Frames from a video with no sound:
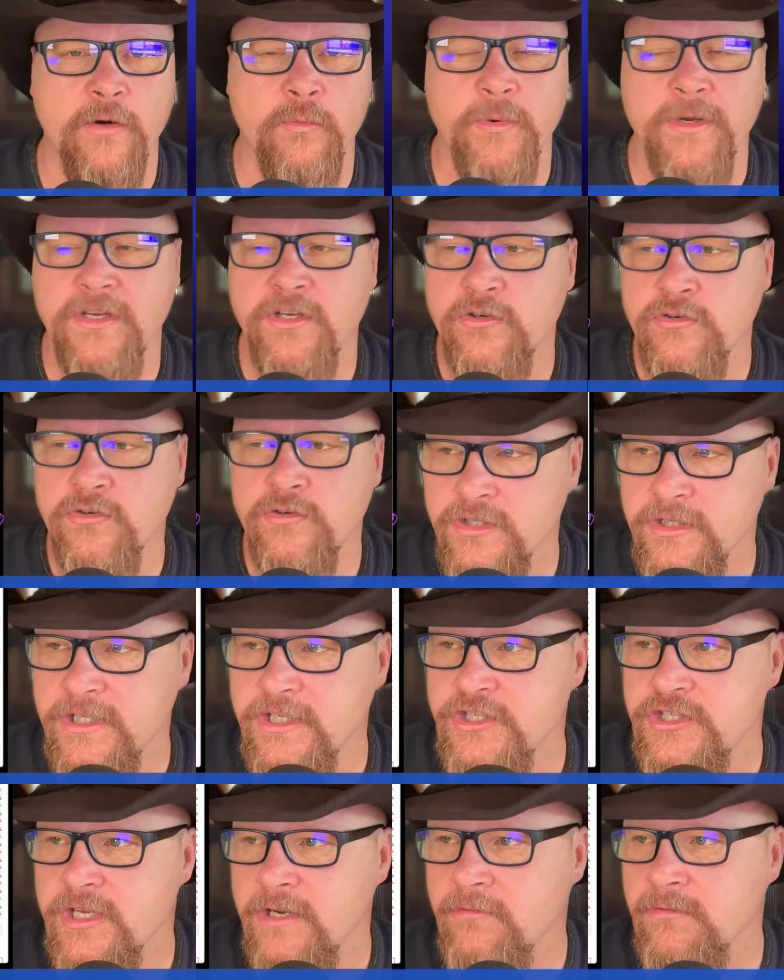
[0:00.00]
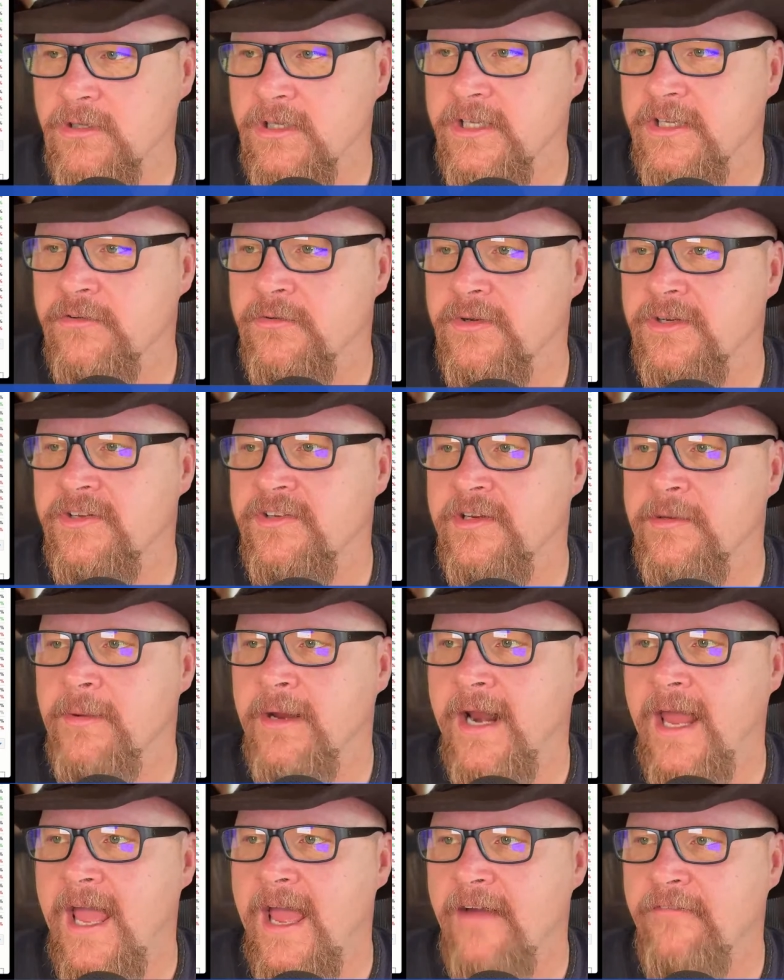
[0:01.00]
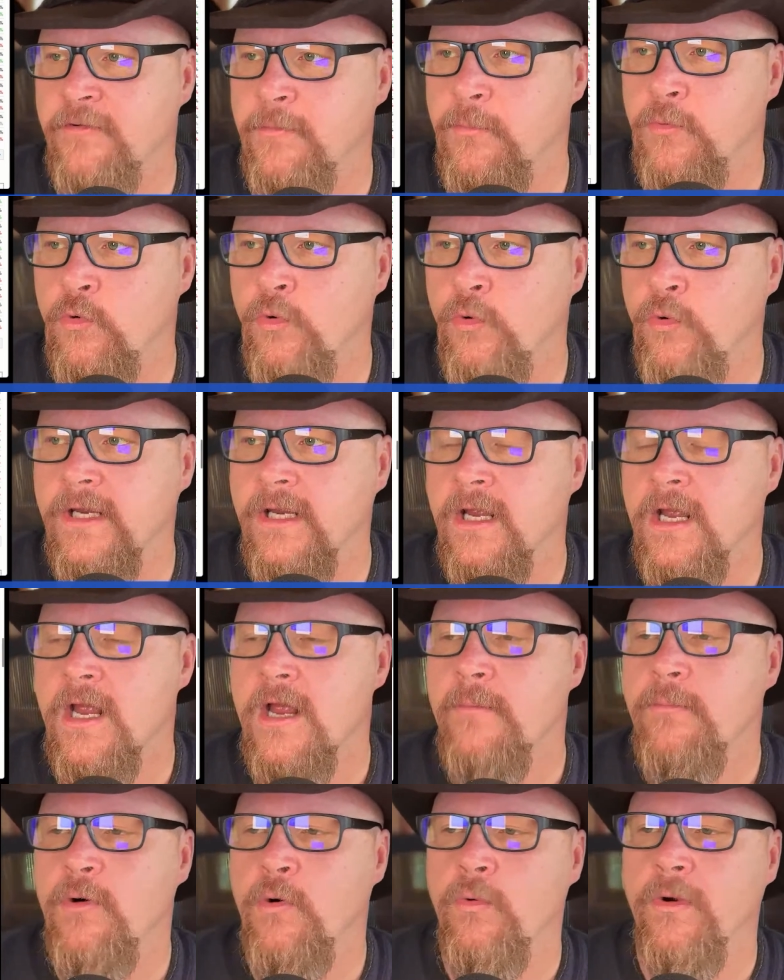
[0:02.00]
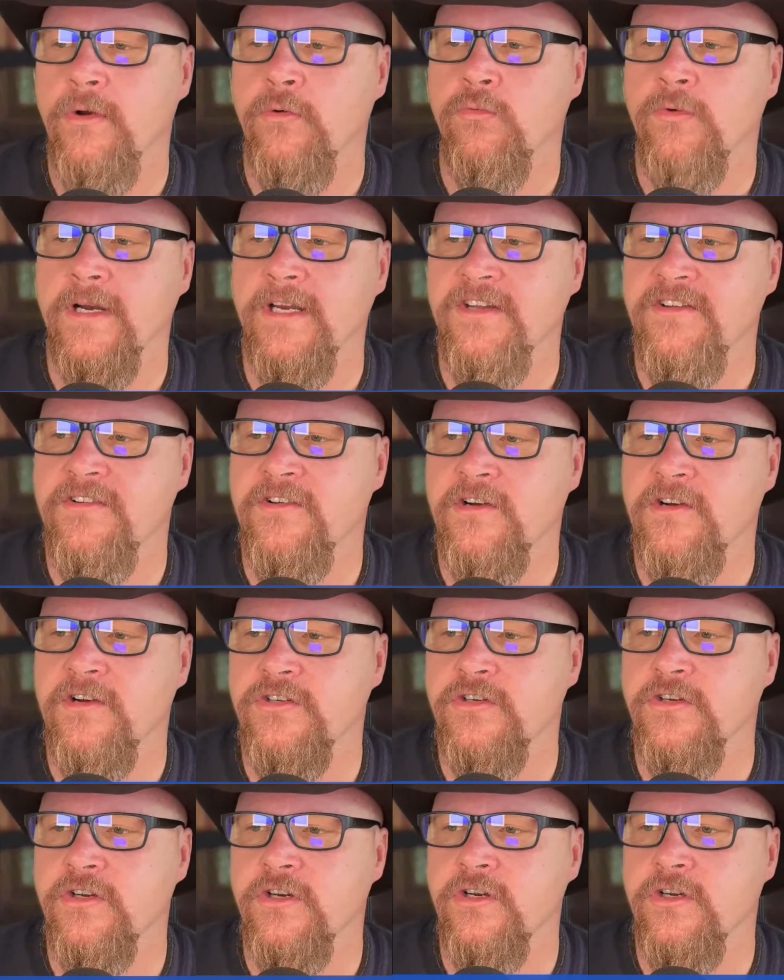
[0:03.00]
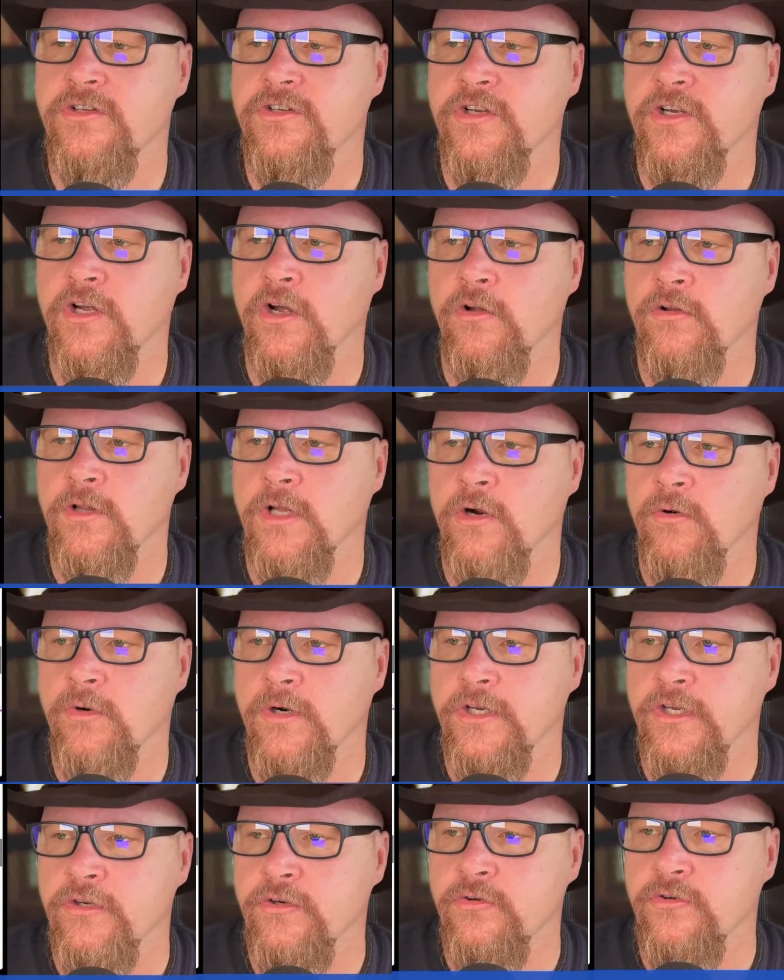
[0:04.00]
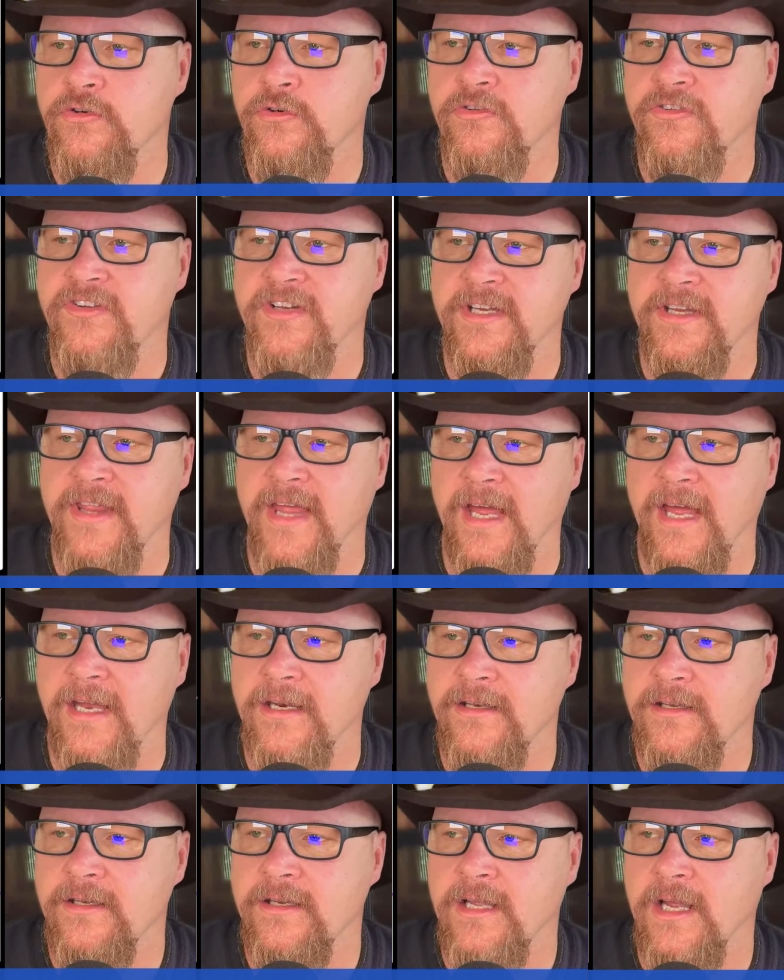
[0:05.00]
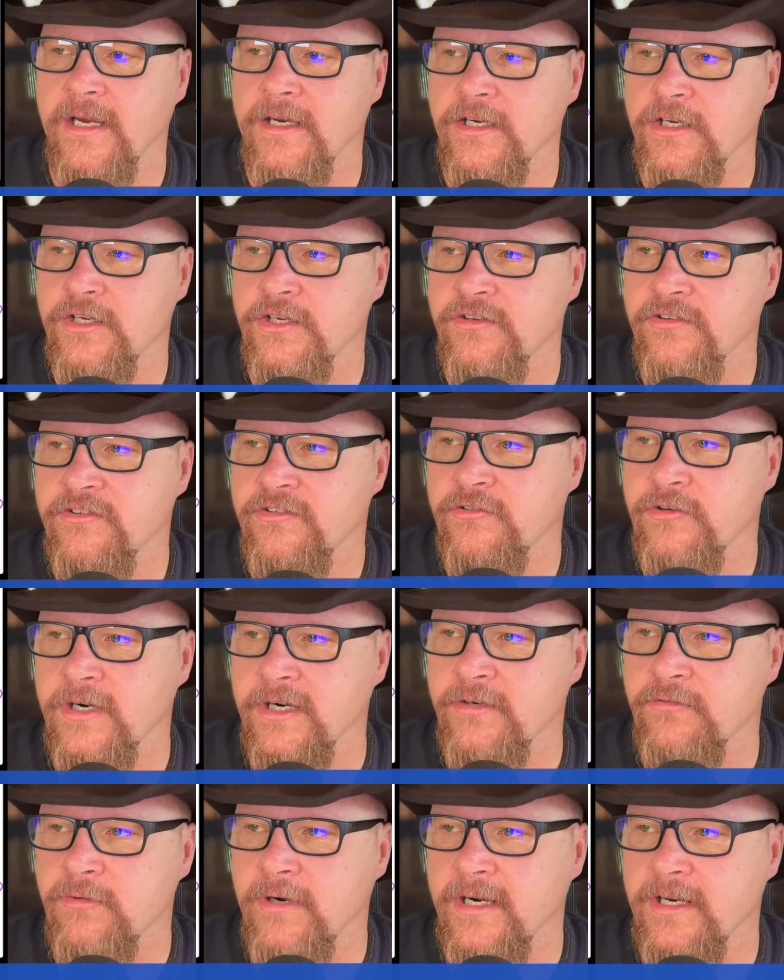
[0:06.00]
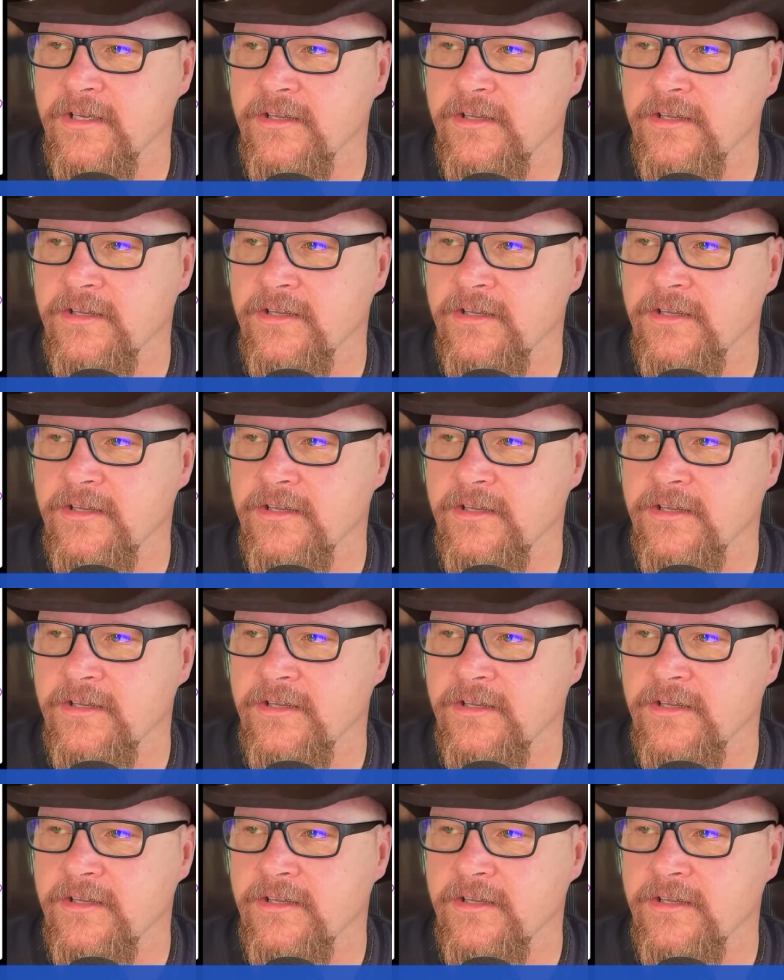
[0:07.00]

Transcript: Generally we see about a 0.5 point, but when rates start to go lower, you do see that kind of constrict, right?